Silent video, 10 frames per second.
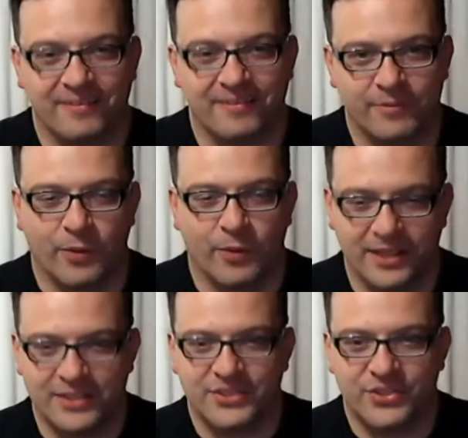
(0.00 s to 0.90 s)
the one
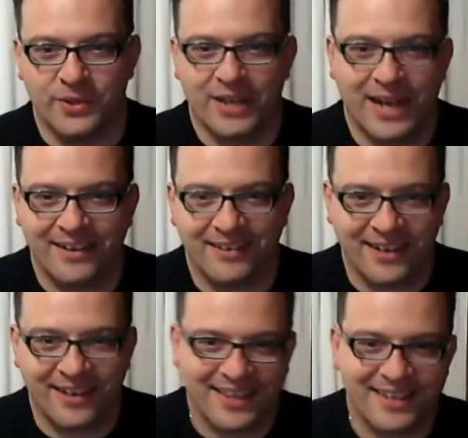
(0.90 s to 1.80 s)
that's tuned higher,
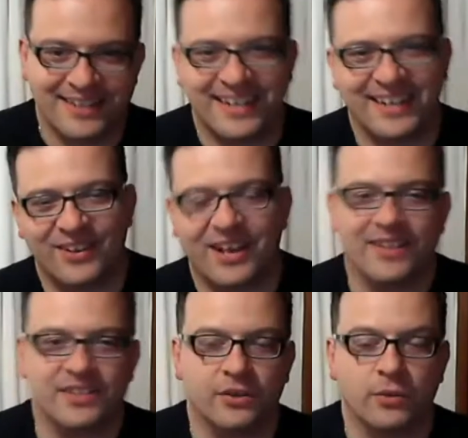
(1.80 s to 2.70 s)
I thought, I don't know how
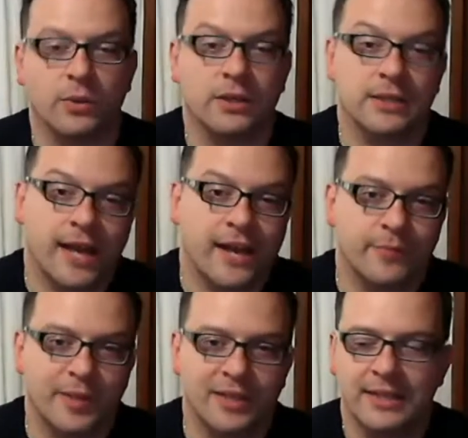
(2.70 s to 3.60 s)
that's going to work live,
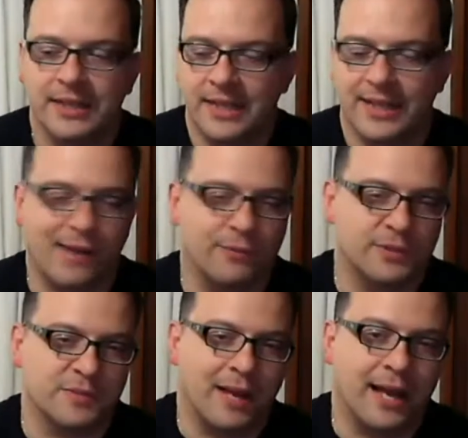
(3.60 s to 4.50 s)
but that
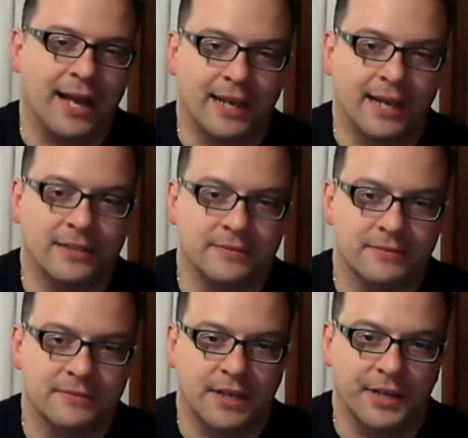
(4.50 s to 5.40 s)
was my
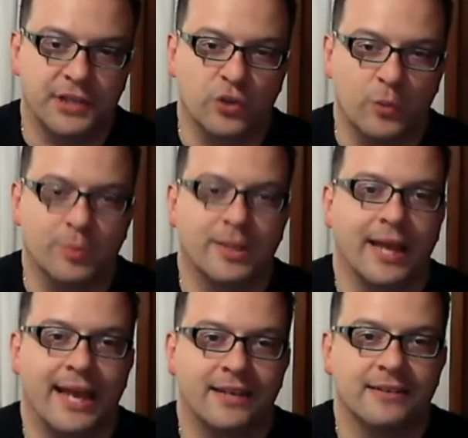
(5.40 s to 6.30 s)
initial
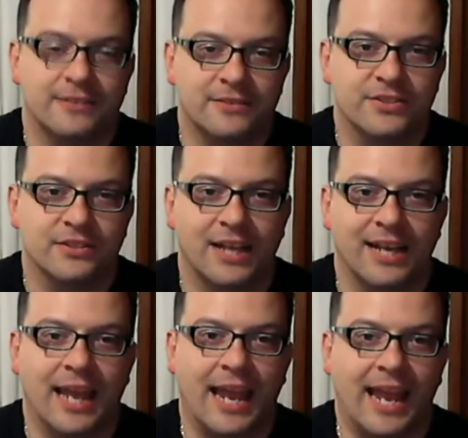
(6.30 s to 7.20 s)
plan to kind
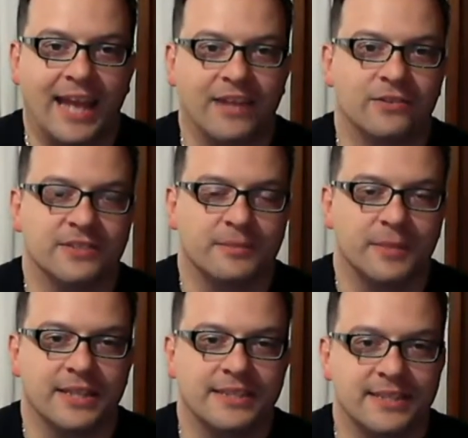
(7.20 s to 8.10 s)
of handle some of
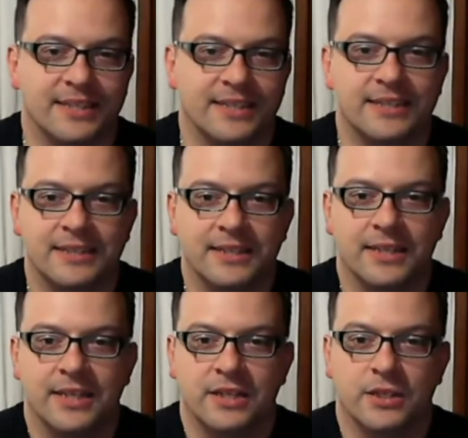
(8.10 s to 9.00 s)
this
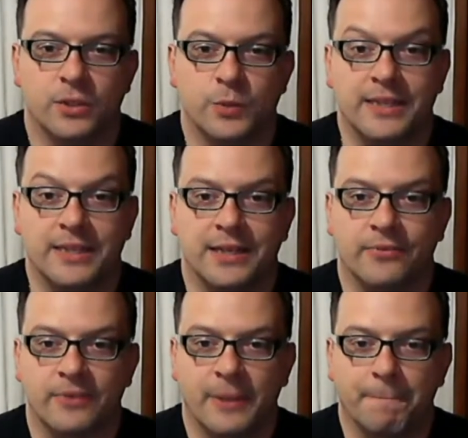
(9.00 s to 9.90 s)
looping stuff.